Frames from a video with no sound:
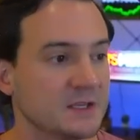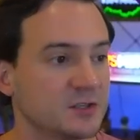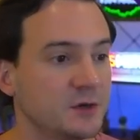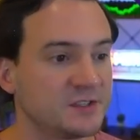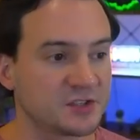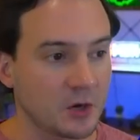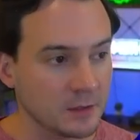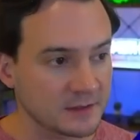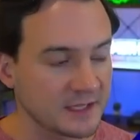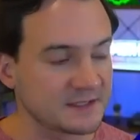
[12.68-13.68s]
So to
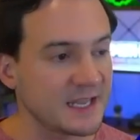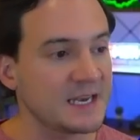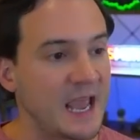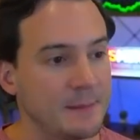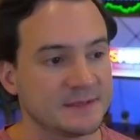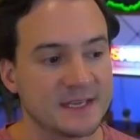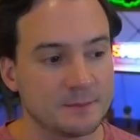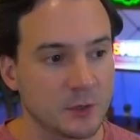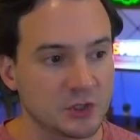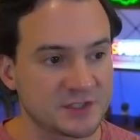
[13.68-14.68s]
start, let's get an
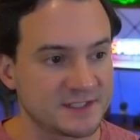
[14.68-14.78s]
Amazon merch